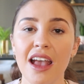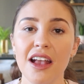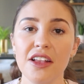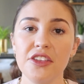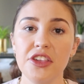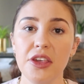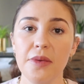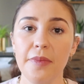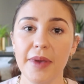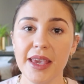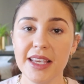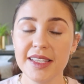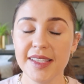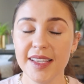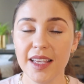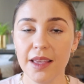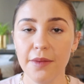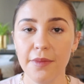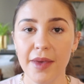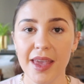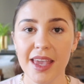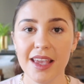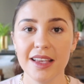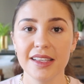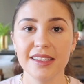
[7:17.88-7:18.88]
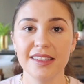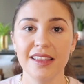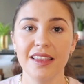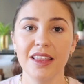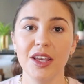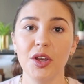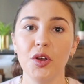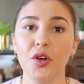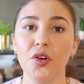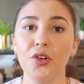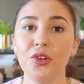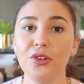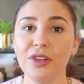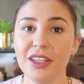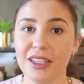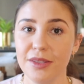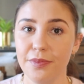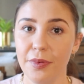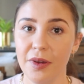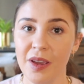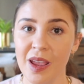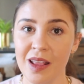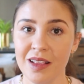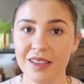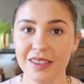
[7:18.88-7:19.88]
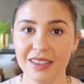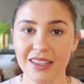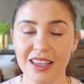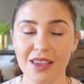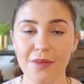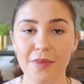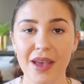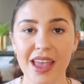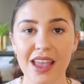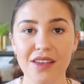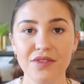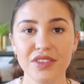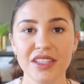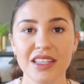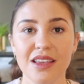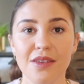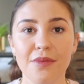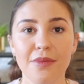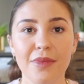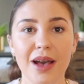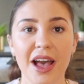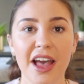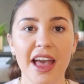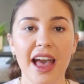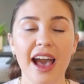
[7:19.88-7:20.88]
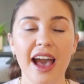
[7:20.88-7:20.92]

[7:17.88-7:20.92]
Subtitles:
and she basically makes the coolest prints. So you may have seen my